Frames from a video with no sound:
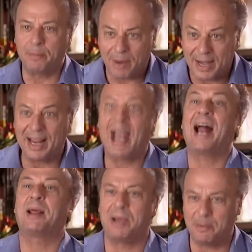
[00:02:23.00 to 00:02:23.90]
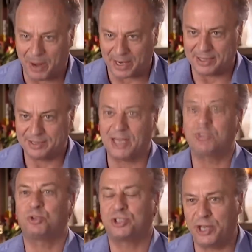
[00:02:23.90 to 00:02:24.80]
putting money out of my pocket
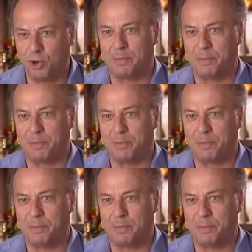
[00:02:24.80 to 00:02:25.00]
just to stay